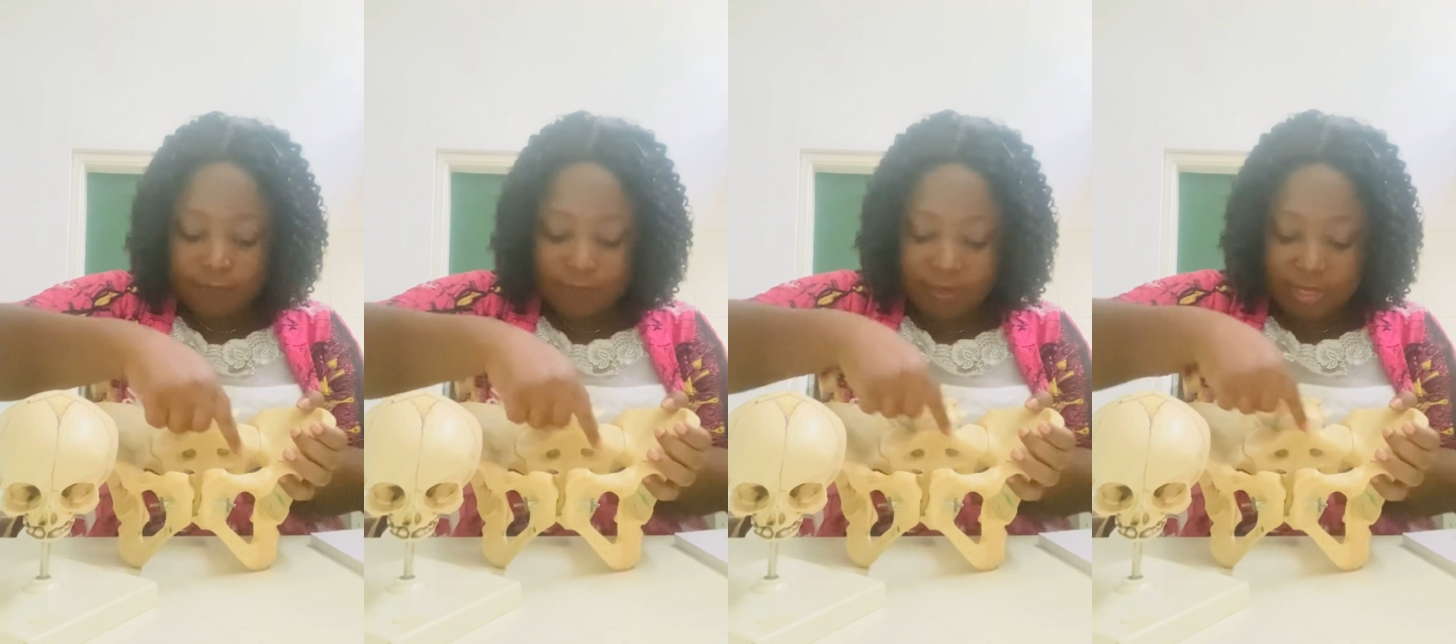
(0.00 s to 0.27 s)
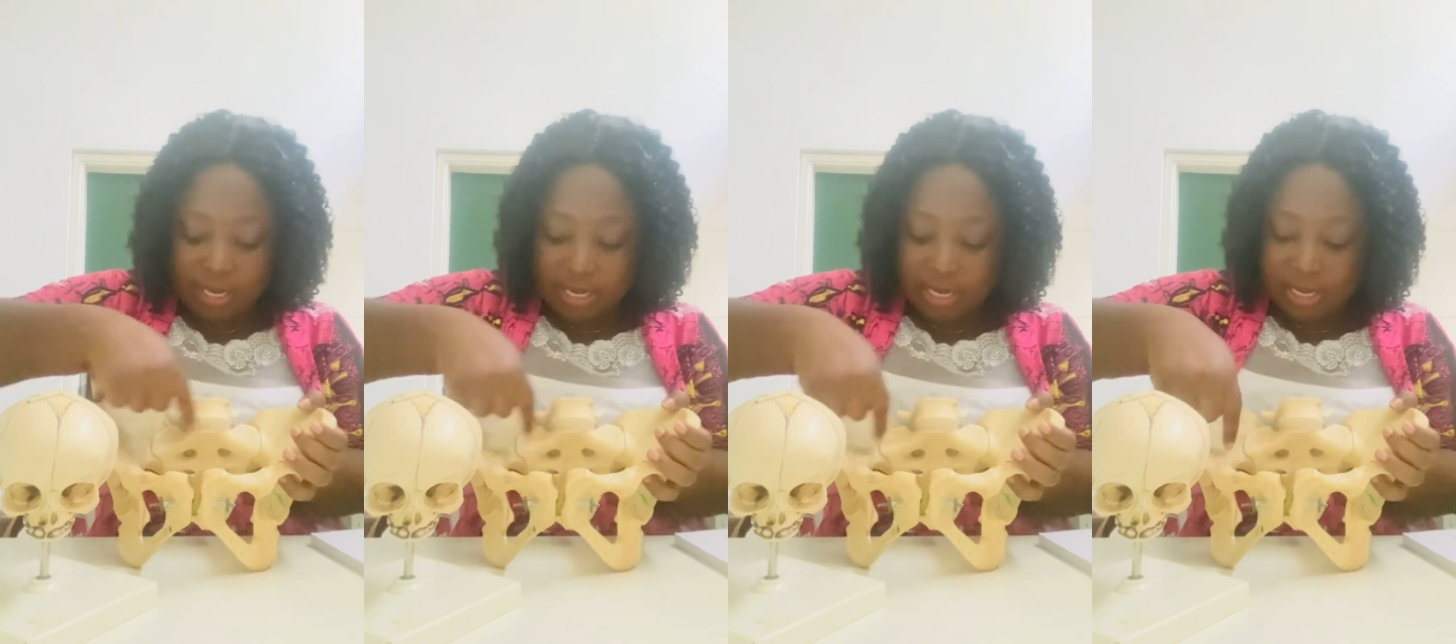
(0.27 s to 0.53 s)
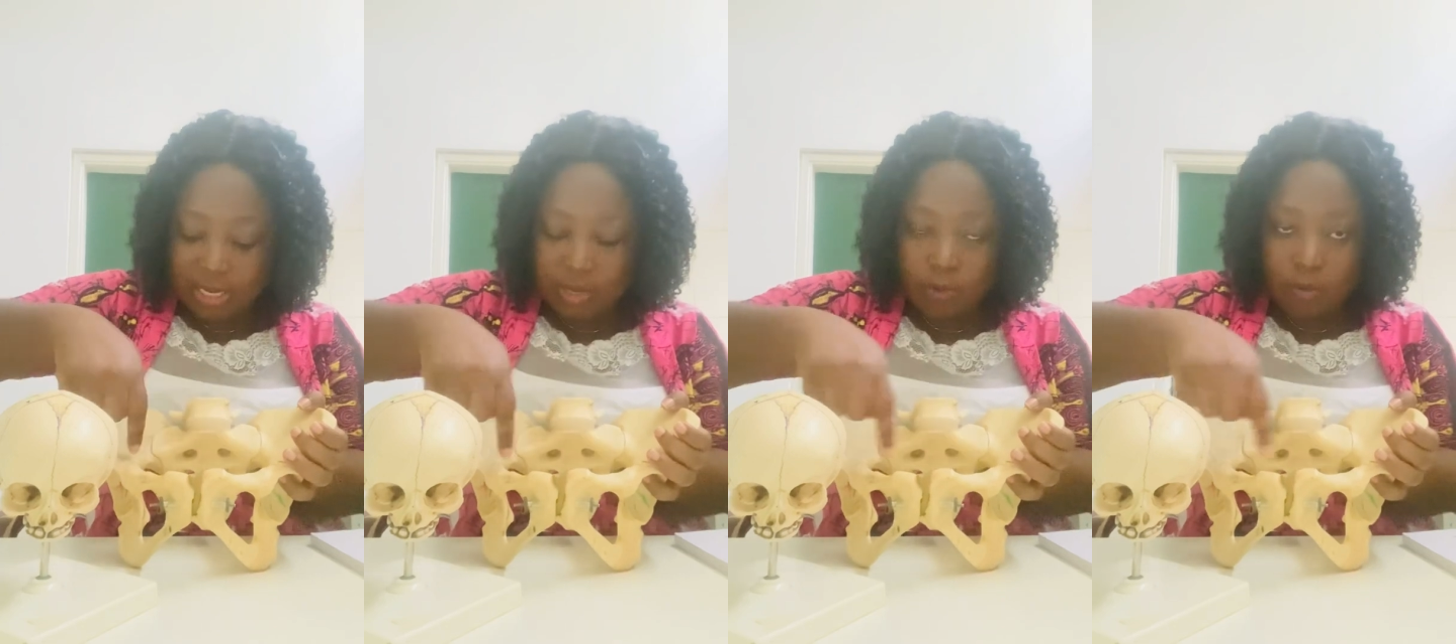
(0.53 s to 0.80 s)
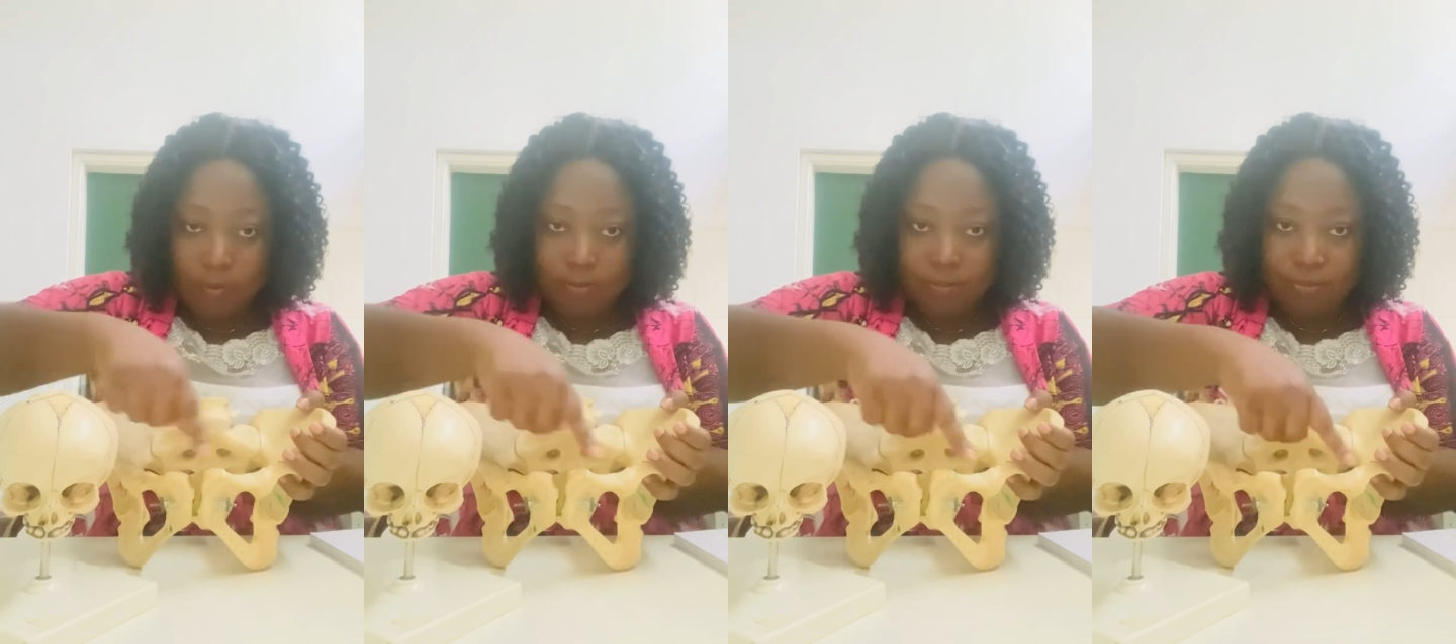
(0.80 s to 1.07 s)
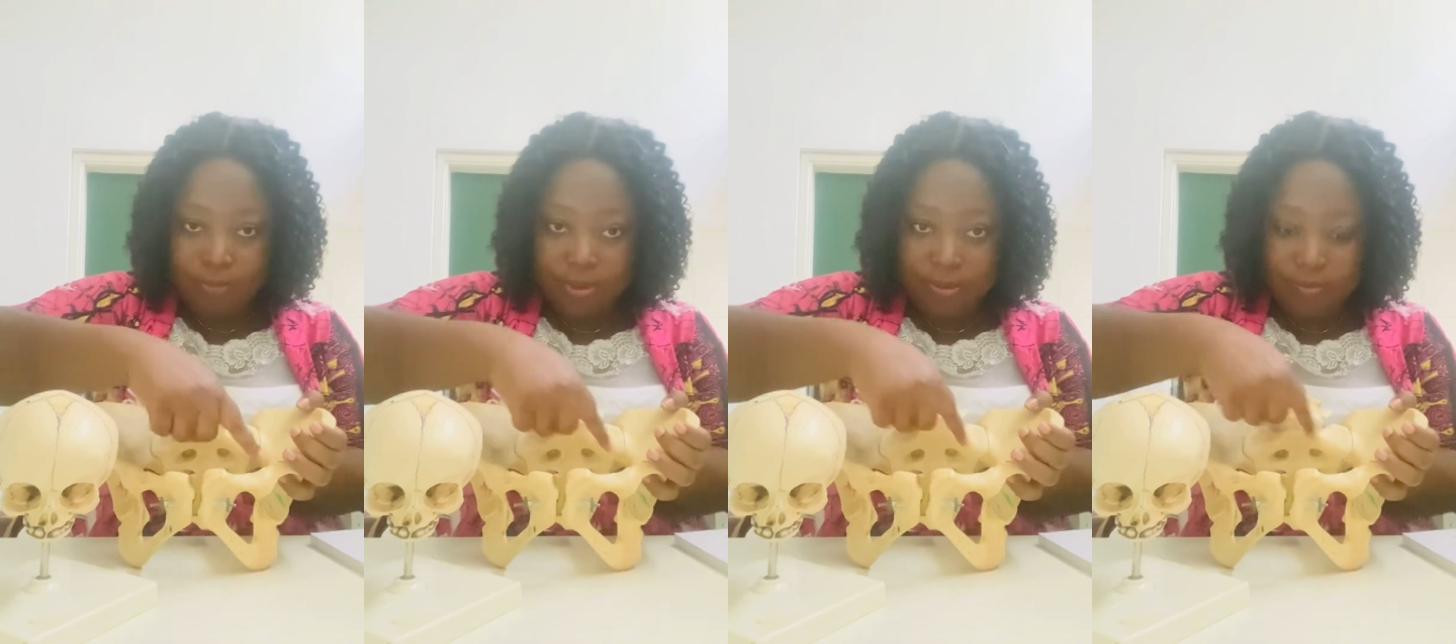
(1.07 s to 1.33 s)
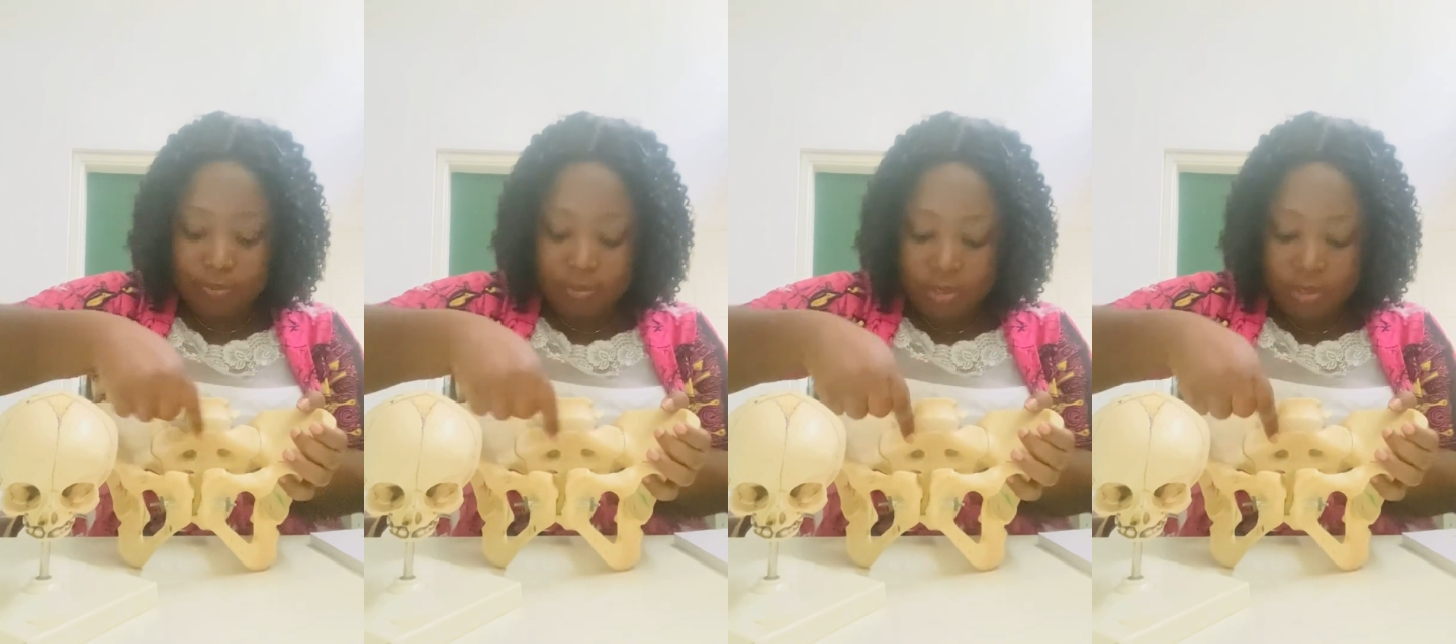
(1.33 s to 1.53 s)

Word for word: the brim,